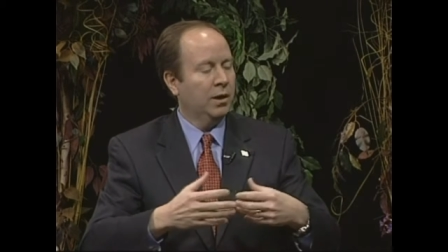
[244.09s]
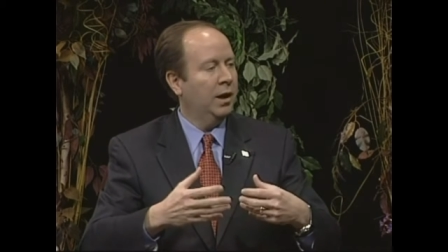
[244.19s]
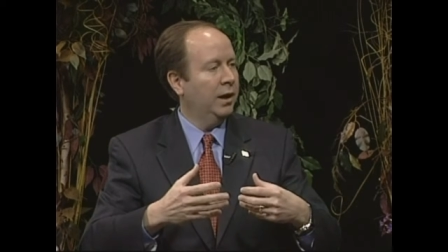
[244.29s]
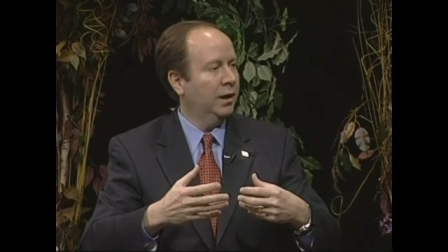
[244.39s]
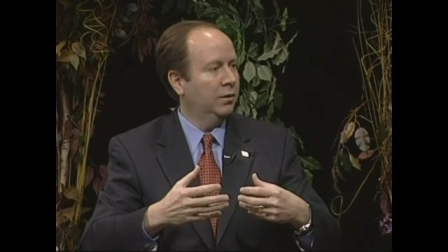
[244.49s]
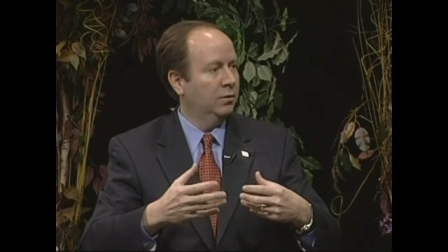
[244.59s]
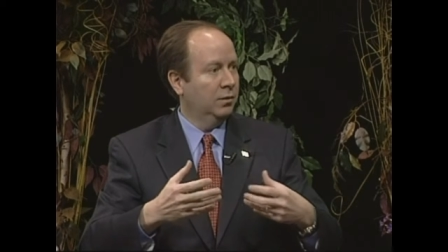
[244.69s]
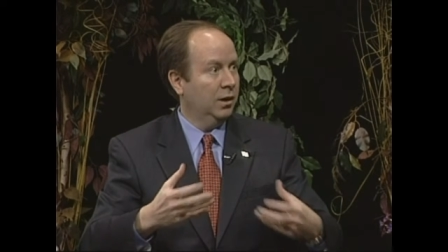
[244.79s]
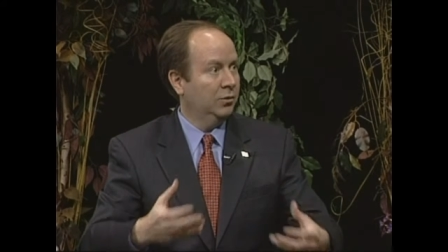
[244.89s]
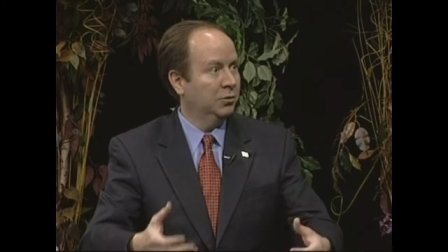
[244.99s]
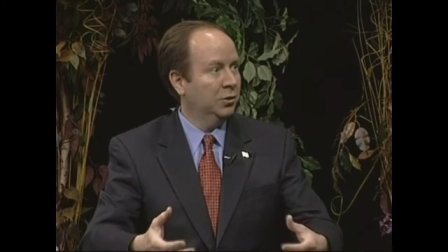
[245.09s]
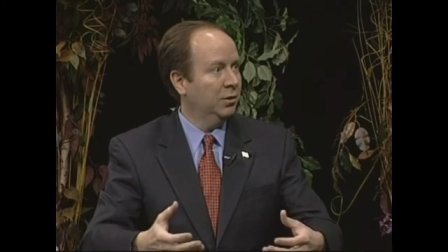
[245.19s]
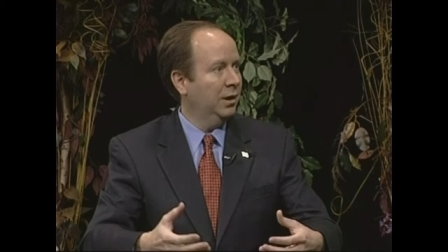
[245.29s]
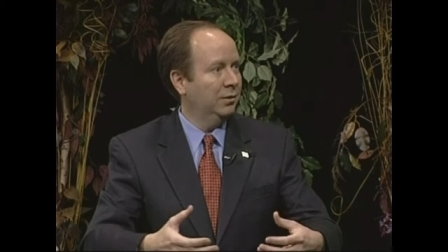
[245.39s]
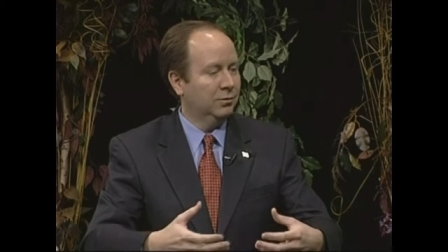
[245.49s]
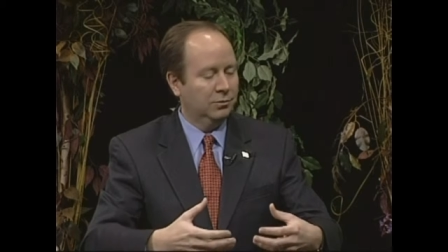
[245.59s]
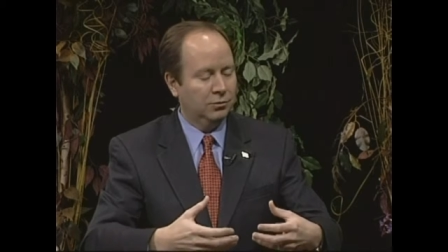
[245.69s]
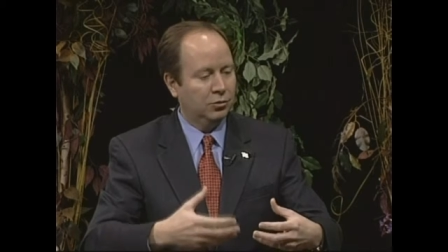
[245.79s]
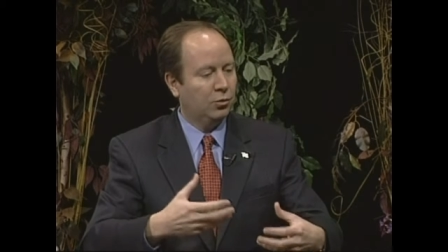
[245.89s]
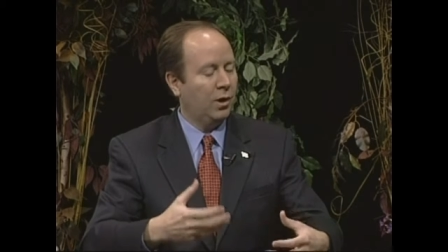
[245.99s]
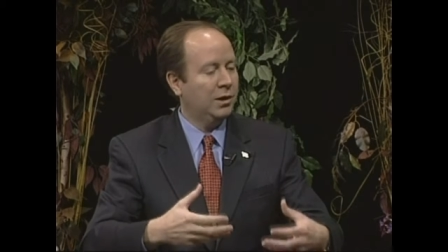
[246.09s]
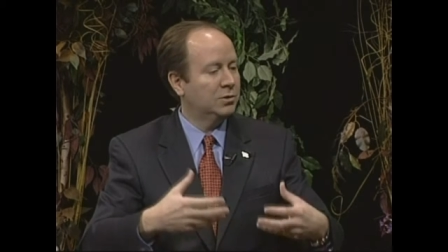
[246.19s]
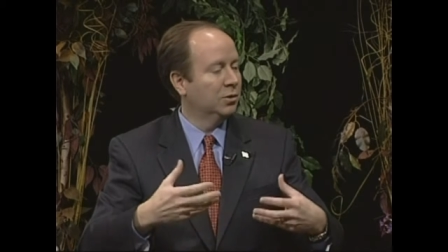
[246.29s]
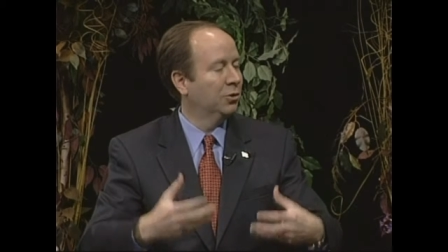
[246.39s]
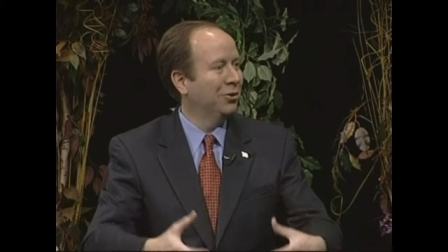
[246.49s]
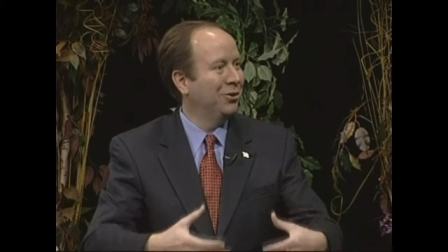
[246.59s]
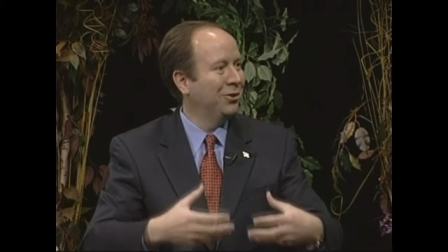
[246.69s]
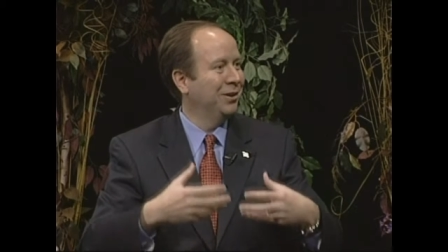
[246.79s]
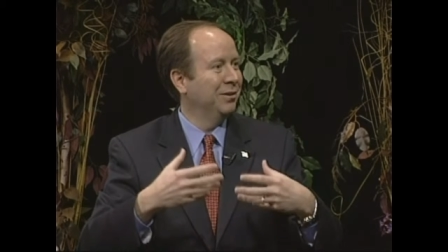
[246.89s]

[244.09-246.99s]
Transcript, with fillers: I had, as an attorney, I scratched and clawed,